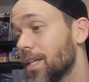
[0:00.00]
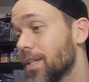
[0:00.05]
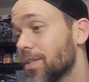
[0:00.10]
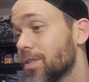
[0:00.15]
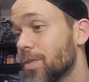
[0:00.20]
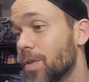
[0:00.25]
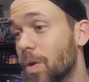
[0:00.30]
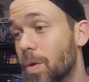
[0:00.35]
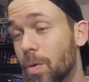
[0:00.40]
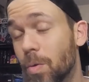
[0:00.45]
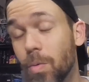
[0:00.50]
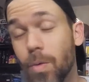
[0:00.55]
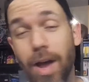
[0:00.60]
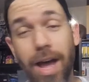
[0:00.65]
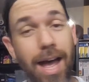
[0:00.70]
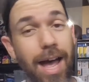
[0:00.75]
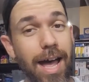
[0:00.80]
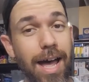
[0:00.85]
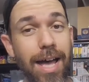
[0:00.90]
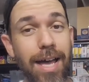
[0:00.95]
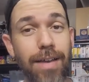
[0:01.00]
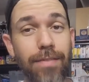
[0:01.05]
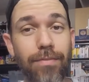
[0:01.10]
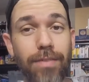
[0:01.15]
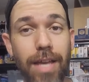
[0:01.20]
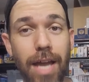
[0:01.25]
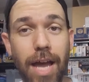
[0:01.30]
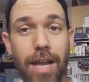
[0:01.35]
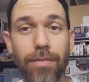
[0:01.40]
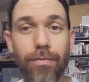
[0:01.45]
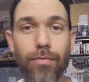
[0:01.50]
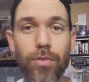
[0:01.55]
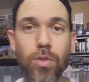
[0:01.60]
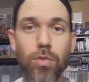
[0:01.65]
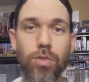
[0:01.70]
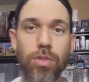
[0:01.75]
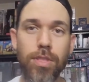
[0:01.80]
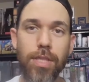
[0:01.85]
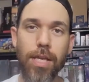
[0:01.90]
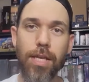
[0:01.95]
So I've got a
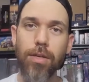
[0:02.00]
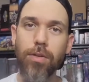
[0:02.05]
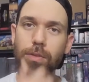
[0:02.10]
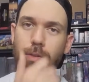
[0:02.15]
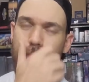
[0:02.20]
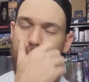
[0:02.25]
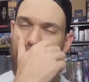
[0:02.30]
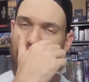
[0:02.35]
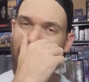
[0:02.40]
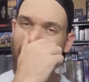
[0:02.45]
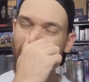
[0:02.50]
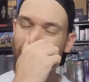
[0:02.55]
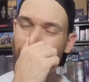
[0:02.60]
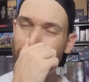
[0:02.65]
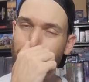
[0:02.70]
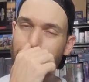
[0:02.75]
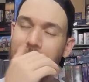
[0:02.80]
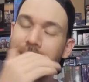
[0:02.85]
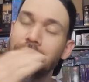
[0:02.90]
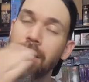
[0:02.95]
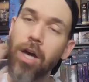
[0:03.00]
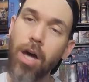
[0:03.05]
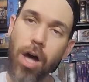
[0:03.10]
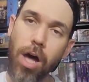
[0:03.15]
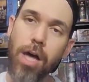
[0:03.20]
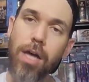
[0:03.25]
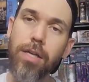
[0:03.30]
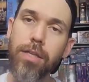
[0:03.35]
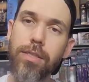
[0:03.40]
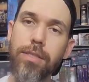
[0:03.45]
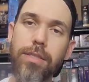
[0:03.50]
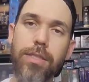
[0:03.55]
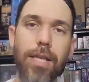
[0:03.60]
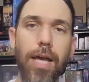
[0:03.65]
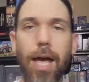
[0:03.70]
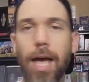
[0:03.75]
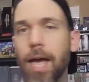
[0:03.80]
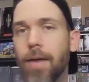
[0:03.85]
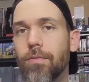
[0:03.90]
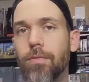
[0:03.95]
few sales now because
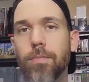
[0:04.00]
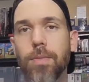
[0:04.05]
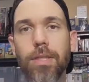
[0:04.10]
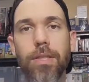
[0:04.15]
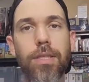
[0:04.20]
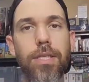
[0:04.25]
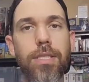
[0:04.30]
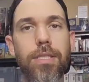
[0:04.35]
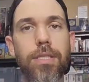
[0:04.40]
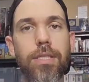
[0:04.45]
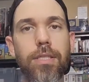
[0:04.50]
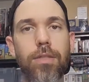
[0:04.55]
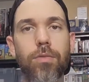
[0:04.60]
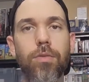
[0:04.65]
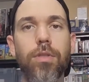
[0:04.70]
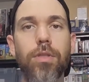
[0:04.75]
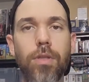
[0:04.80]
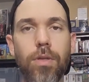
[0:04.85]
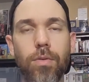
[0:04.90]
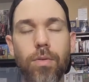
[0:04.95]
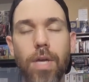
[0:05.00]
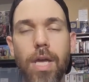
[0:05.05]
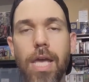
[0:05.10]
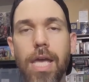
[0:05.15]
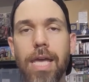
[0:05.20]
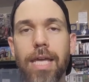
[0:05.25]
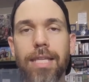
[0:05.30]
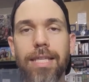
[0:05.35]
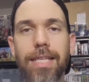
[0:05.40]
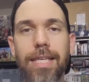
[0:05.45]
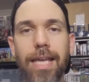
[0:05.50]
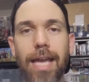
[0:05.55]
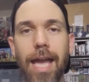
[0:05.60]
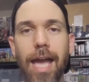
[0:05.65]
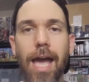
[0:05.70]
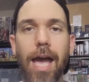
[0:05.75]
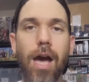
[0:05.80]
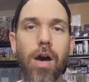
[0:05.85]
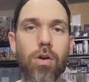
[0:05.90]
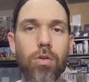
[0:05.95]
I haven't been listing, you know, the
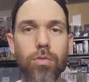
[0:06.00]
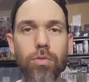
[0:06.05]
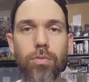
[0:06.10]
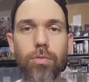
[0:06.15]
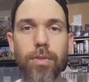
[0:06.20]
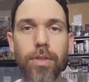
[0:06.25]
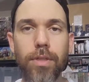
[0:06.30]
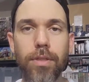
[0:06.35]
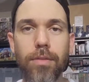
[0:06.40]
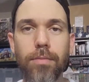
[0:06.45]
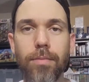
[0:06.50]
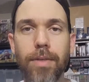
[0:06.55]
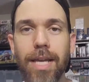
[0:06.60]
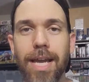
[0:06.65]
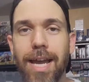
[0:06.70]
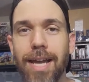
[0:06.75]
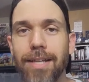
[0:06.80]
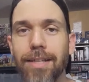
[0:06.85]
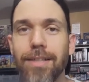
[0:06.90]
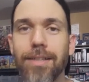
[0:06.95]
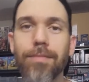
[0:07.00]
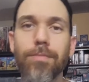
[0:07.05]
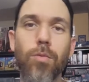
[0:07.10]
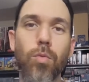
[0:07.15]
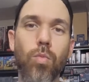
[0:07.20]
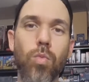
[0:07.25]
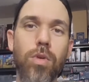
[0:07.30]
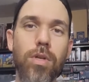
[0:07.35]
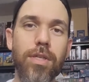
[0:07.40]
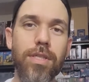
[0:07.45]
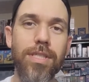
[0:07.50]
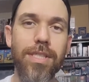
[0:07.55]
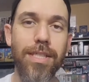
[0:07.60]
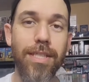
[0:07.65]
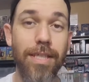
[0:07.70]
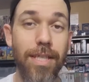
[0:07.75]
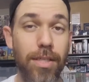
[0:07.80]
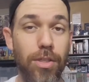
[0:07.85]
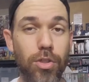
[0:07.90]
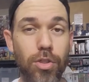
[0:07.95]
algorithm kind of works
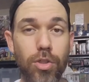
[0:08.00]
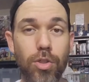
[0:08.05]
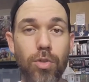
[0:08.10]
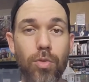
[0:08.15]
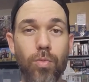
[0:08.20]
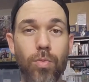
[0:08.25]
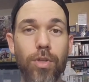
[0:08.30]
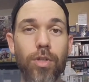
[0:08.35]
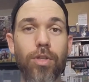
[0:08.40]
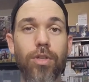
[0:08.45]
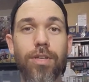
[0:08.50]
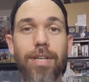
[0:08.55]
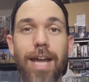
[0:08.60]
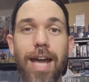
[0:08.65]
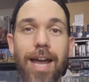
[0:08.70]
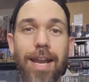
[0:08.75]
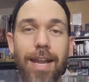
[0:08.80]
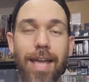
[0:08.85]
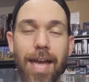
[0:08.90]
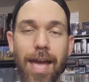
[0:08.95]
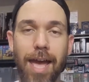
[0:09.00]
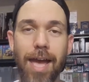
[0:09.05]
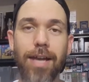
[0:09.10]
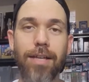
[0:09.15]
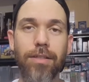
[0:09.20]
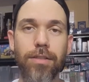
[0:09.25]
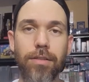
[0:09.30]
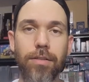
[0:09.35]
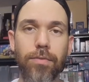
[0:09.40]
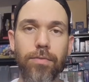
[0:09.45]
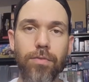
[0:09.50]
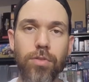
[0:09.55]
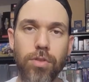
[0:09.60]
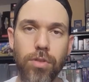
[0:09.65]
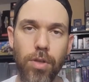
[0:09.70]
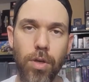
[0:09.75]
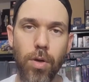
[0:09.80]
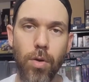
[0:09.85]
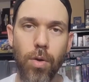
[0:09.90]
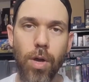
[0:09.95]
against you when you're not active.
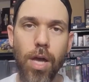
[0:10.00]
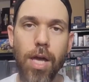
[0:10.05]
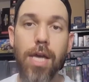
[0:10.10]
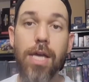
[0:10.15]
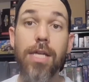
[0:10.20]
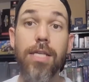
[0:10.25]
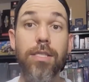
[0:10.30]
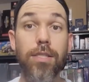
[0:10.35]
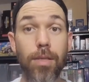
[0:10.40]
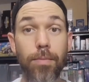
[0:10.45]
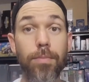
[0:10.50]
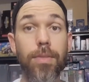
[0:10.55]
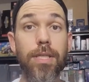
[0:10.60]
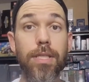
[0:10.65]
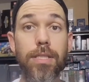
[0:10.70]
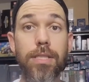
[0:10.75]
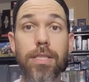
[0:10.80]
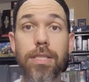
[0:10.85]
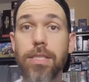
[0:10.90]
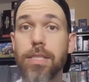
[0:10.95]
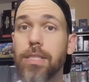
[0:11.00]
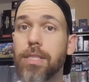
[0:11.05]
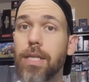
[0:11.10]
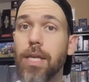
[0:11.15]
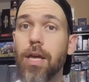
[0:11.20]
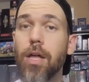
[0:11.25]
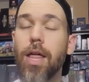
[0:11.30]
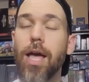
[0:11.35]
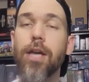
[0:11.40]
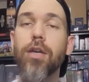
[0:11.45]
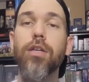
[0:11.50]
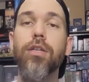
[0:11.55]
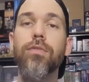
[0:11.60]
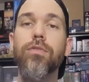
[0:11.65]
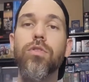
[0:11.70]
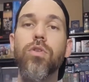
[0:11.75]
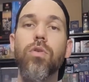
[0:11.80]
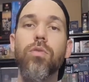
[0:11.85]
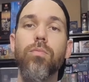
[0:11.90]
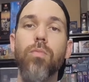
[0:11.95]
So some things did sell. I could
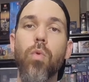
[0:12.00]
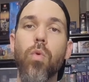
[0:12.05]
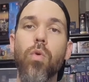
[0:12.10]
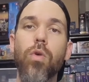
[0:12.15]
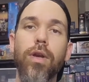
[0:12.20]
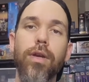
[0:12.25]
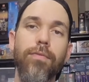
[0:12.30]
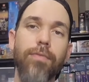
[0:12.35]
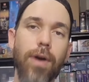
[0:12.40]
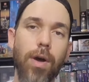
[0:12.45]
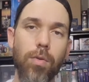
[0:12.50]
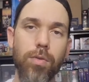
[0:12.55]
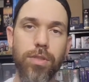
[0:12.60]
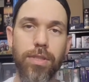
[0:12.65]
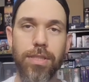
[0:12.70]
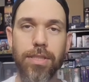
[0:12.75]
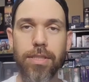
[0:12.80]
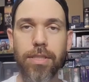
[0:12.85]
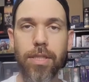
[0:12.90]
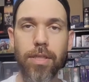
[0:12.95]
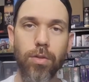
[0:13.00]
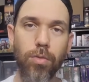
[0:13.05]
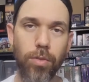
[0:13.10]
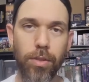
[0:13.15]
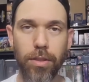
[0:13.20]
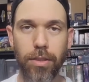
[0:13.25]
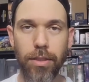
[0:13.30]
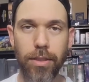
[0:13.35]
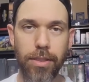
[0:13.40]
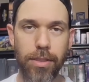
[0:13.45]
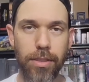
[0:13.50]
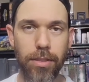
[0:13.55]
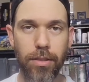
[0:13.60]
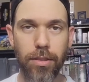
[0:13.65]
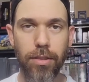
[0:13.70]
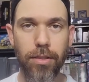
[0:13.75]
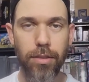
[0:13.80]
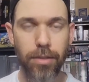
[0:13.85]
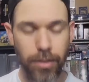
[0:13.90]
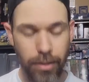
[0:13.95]
have sold more if I was continuing list
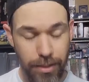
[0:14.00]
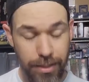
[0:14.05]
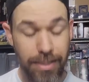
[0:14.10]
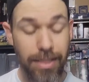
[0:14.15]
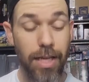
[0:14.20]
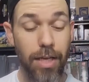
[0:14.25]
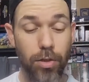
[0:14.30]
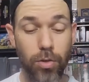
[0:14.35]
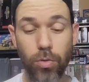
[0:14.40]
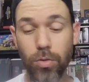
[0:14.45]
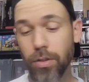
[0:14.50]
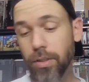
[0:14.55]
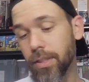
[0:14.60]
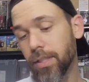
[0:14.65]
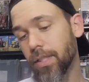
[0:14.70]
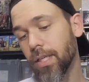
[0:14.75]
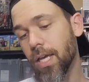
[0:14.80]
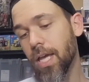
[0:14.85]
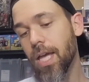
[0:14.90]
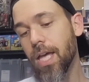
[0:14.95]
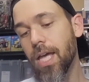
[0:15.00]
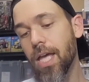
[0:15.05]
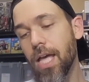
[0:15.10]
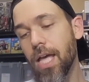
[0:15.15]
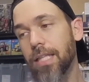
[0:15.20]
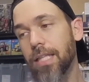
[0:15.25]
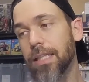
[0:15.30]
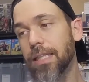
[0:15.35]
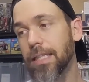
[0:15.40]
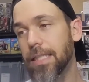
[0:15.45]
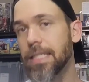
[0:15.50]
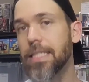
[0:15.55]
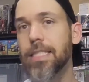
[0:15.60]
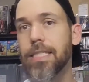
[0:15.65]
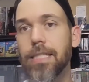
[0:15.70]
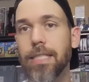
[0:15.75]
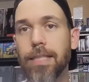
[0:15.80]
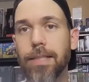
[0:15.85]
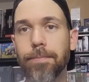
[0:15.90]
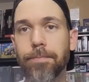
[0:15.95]
continually
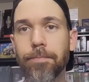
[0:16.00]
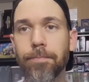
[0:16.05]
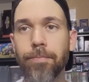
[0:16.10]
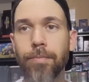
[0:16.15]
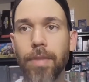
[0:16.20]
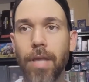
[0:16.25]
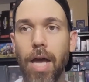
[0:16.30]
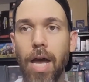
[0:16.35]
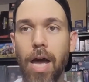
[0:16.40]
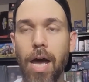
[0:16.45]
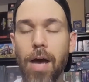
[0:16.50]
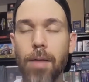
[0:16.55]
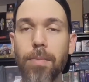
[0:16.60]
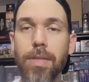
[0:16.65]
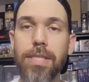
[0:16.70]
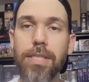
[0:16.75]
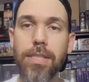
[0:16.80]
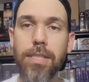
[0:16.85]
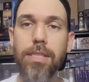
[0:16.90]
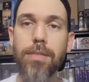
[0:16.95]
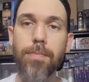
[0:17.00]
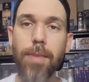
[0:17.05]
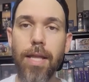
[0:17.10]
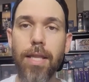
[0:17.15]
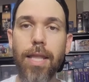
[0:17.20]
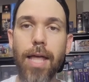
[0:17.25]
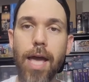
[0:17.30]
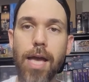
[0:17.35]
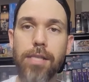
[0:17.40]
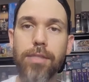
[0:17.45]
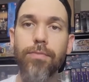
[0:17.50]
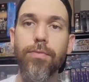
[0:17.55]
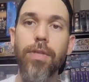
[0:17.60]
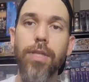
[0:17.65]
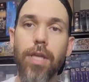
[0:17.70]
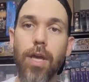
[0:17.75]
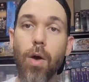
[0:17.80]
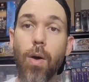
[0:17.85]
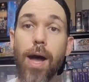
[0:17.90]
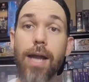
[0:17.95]
listing uh, but since my last
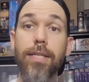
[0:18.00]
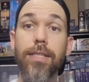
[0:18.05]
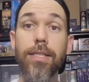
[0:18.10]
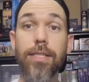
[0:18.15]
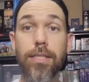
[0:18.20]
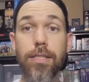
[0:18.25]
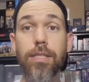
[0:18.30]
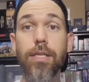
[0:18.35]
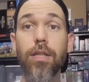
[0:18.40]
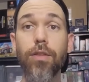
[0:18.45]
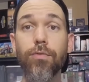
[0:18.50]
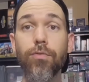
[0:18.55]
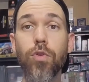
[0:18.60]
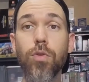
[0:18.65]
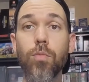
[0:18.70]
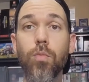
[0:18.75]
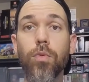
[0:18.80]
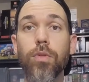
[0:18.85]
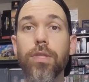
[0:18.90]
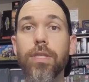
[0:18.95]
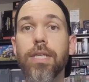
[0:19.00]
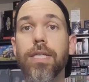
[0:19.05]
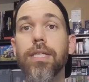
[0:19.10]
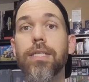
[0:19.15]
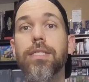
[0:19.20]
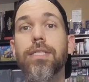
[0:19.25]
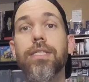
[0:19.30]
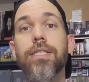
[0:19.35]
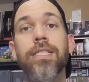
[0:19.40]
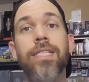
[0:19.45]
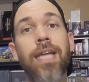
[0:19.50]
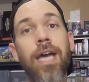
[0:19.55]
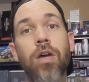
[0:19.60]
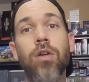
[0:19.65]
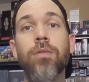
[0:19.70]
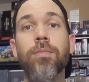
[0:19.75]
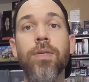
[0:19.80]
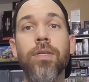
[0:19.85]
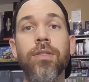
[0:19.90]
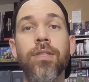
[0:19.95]
video, I did sell a few more things that's not
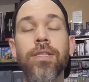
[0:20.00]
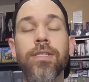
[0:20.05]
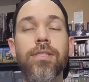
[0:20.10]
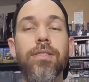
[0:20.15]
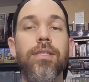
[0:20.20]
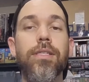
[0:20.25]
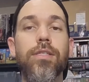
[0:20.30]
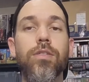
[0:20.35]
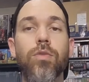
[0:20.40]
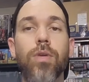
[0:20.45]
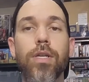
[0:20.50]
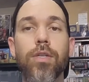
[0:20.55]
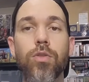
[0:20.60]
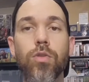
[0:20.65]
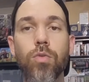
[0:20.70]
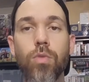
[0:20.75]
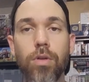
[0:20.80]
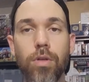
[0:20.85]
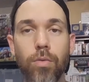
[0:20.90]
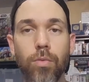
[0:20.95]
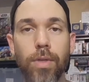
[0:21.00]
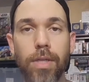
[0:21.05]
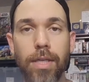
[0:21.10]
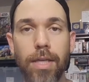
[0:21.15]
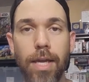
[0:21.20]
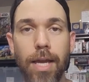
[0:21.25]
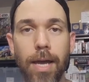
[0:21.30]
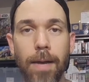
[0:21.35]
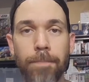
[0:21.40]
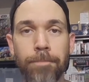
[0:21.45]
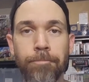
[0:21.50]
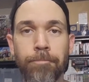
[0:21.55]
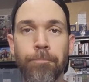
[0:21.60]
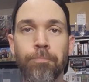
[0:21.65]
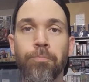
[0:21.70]
going to be on this list, so I do want to recap.